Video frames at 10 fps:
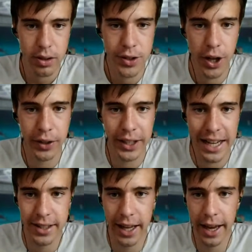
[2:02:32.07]
So
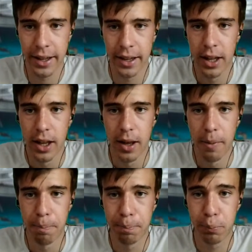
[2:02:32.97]
Gasquet,
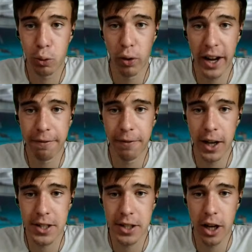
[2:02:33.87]
great
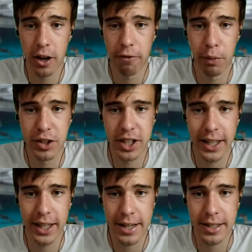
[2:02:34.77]
first serve from Richard
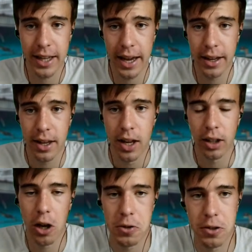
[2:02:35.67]
Gasquet,
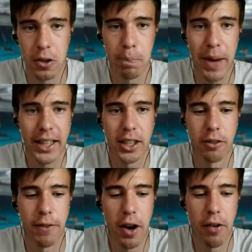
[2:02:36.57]
goes to the back
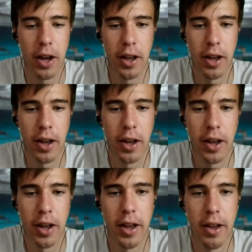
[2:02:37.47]
of Federer.
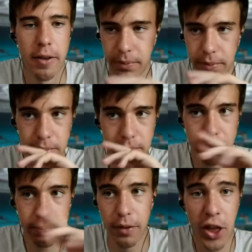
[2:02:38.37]

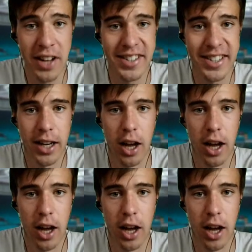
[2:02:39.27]
30-love.